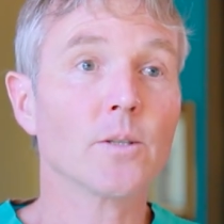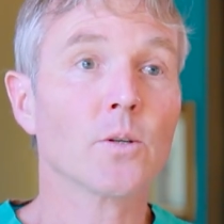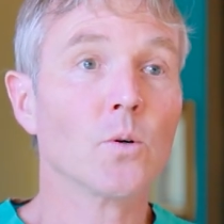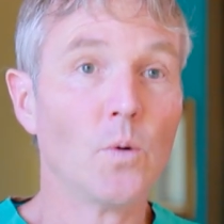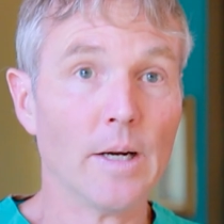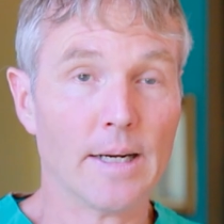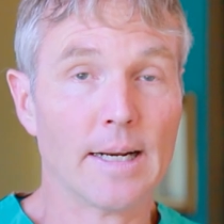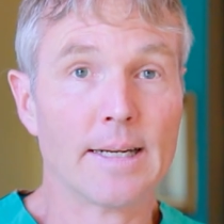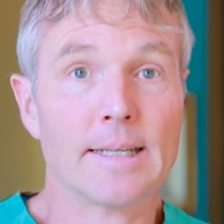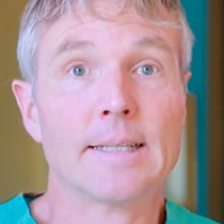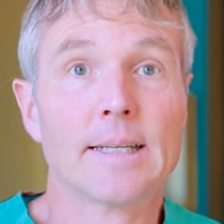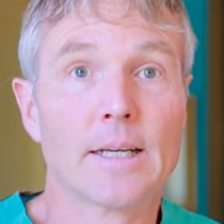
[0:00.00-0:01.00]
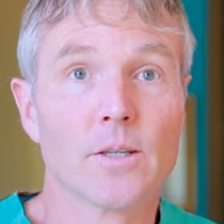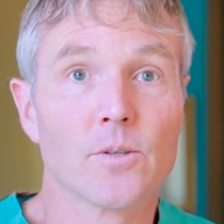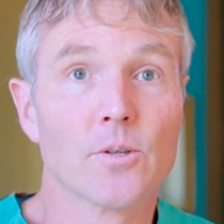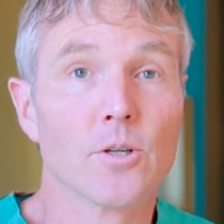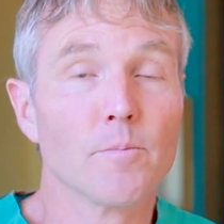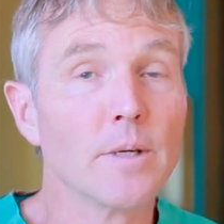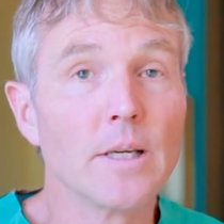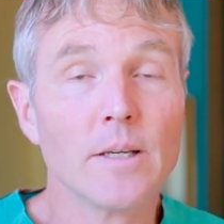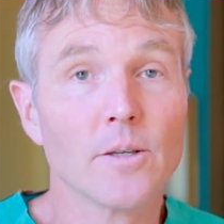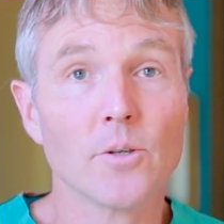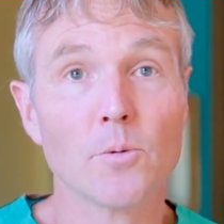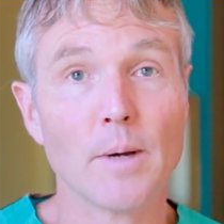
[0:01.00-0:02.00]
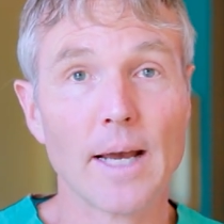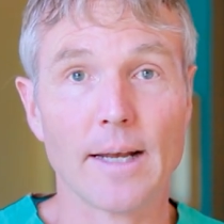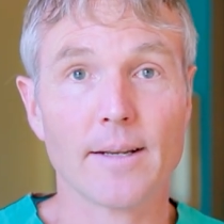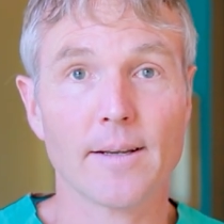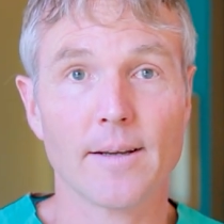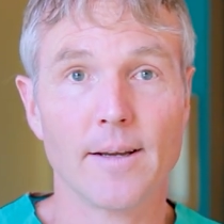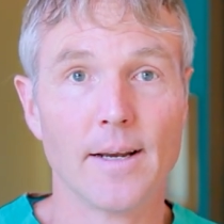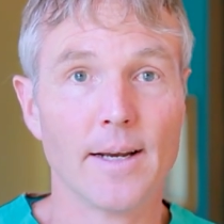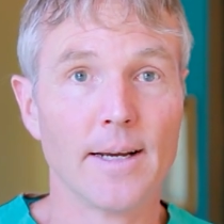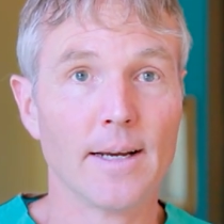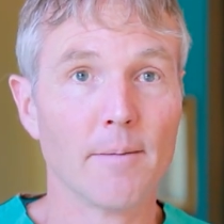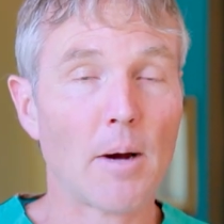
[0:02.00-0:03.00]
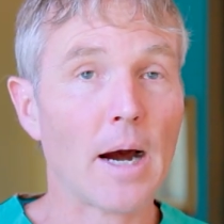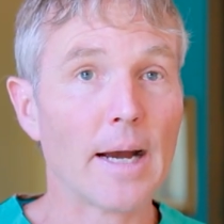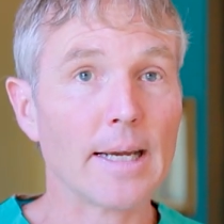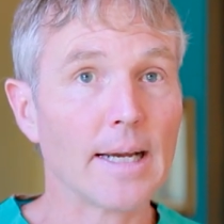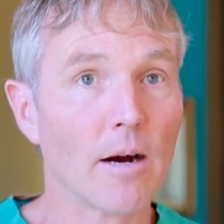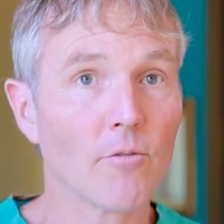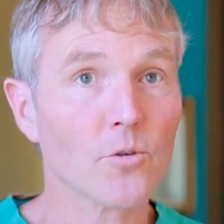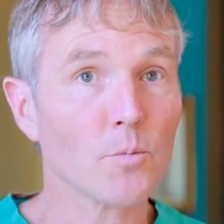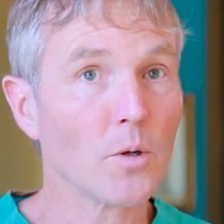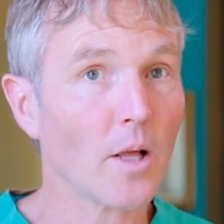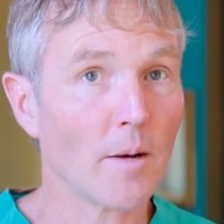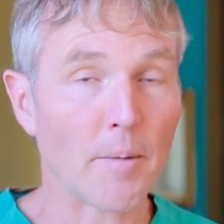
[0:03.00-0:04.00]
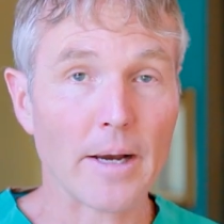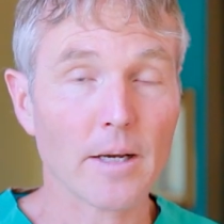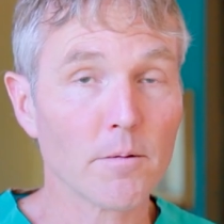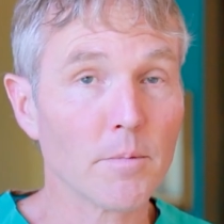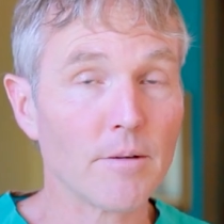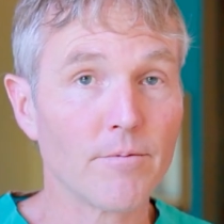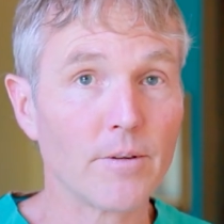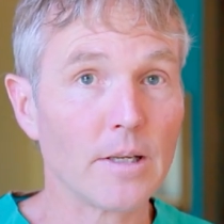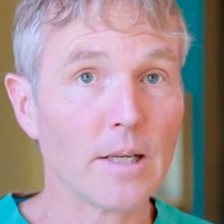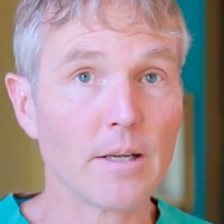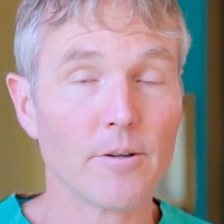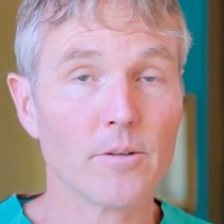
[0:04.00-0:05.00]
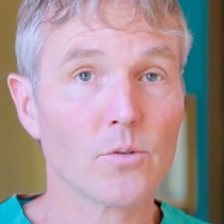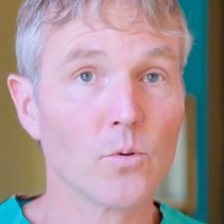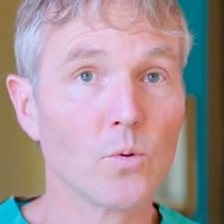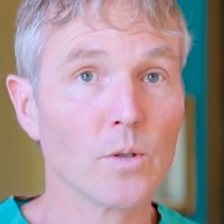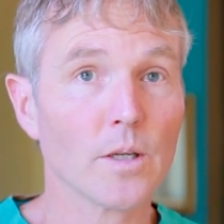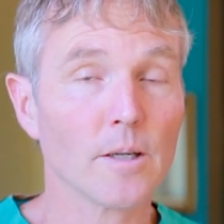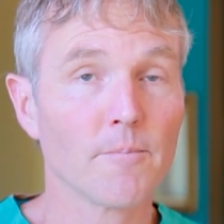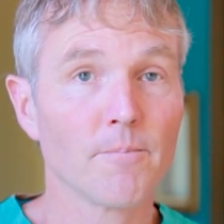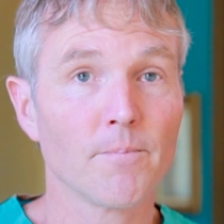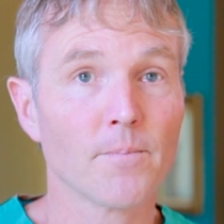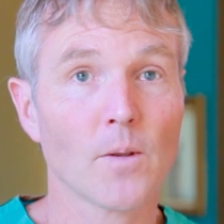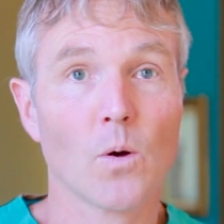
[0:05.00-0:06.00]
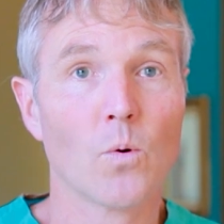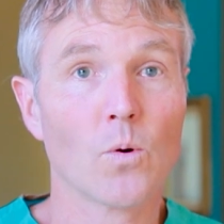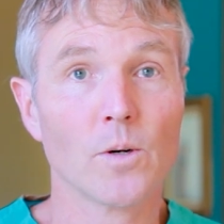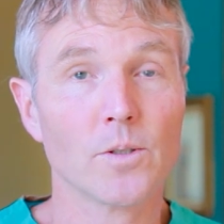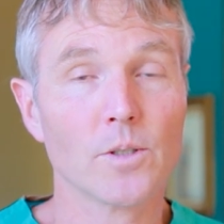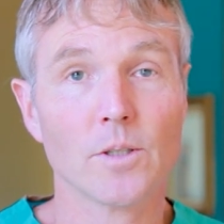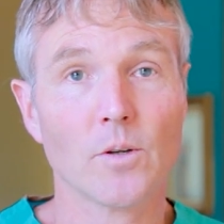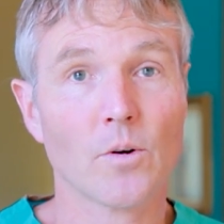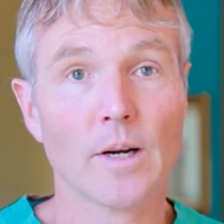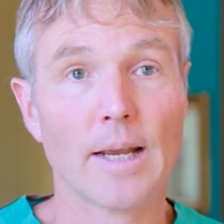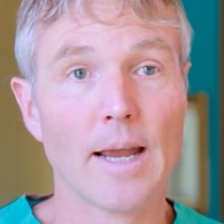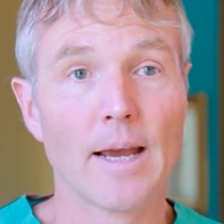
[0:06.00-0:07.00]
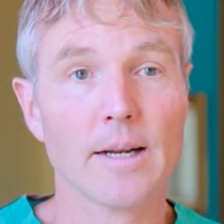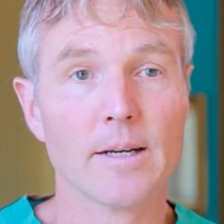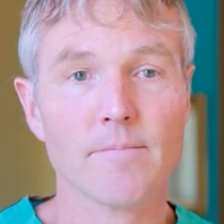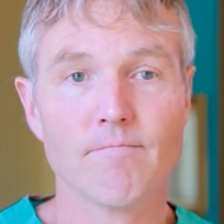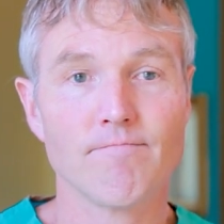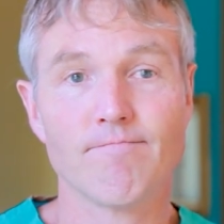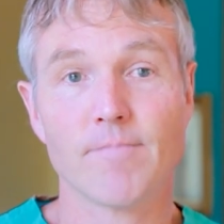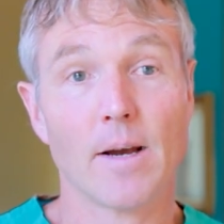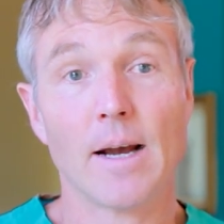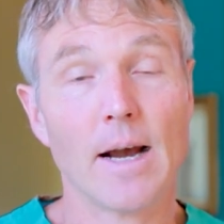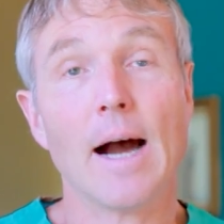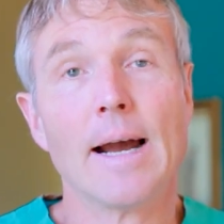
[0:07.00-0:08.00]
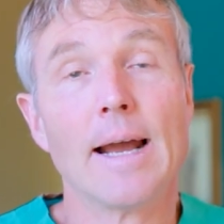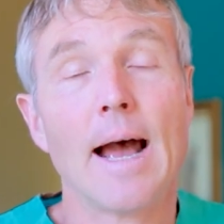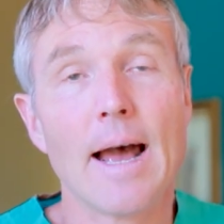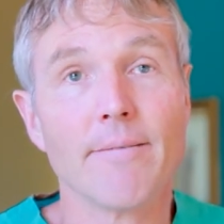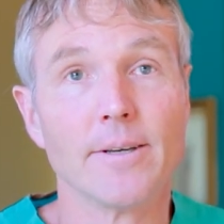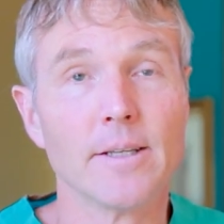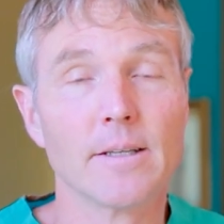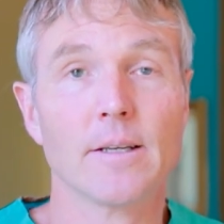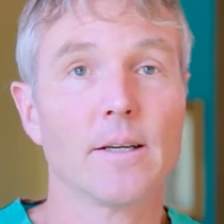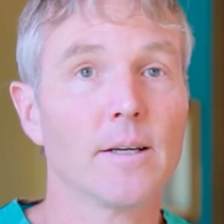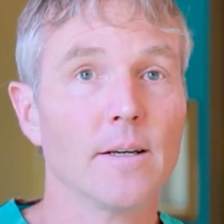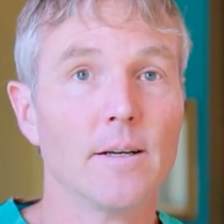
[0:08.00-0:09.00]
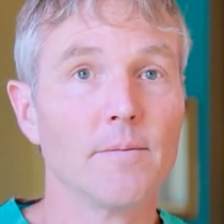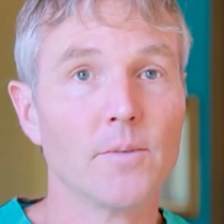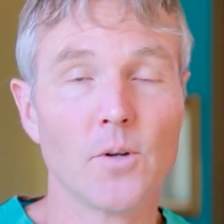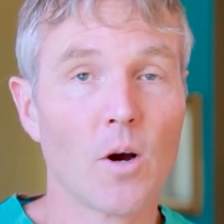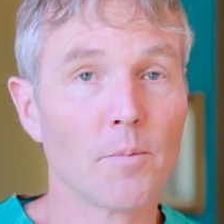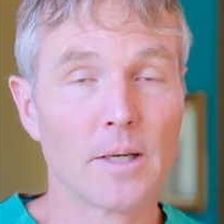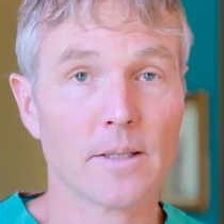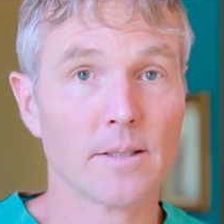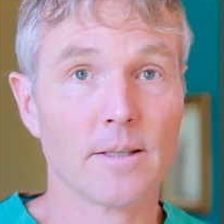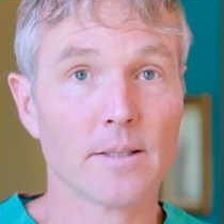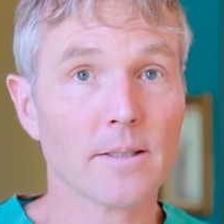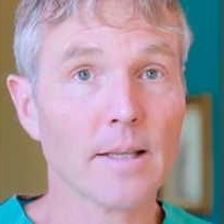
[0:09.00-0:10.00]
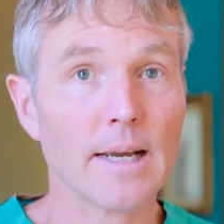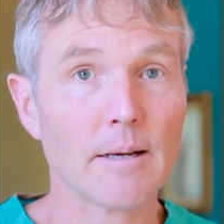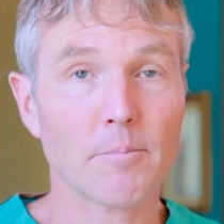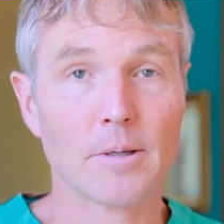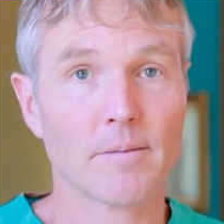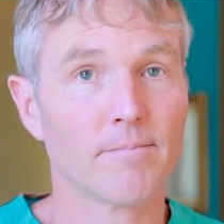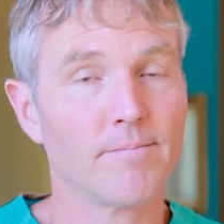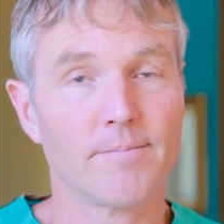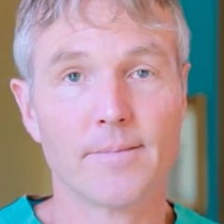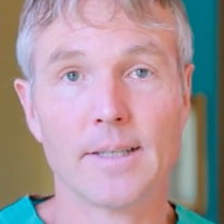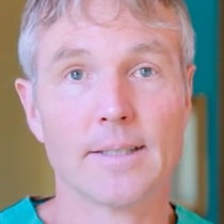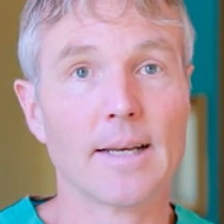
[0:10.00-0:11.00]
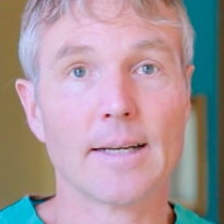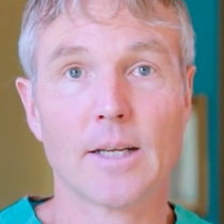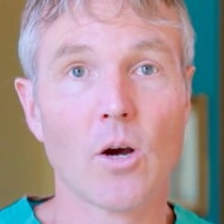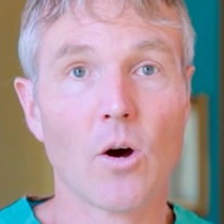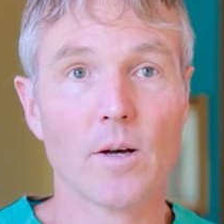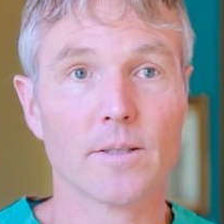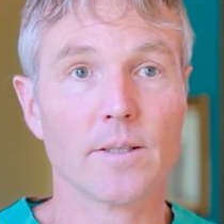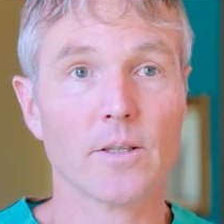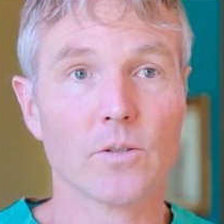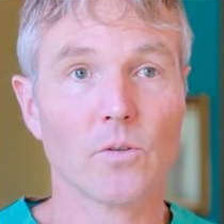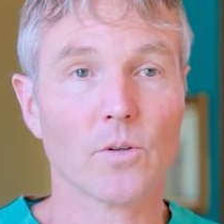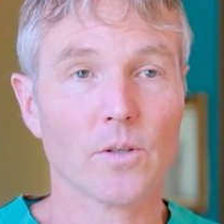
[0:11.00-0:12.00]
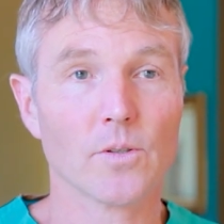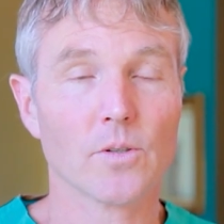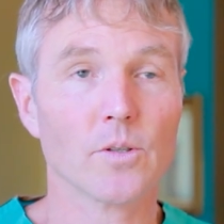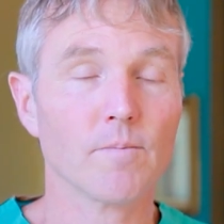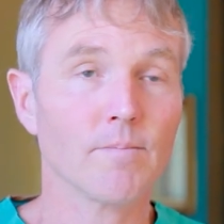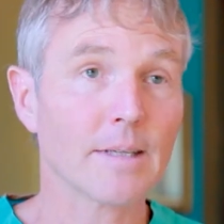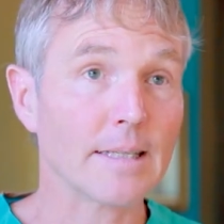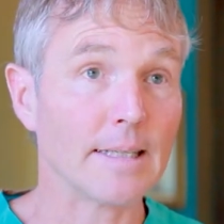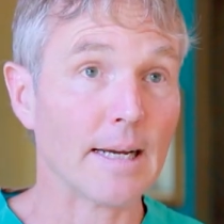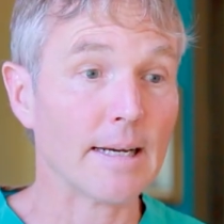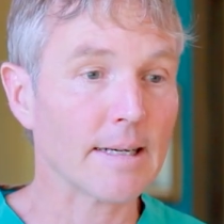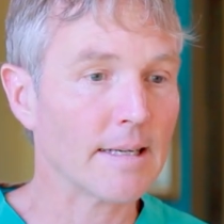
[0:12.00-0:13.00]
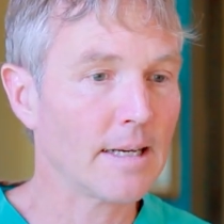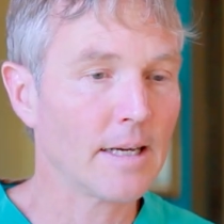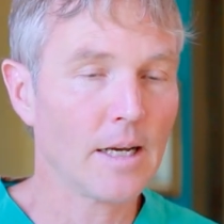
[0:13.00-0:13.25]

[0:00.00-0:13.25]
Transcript: So does it concern me? You bet. Am I comfortable? Am I going to be feeding Tula, Orijen, or Acana? I haven't. Not because of this link, but does that cause additional concern? Yeah.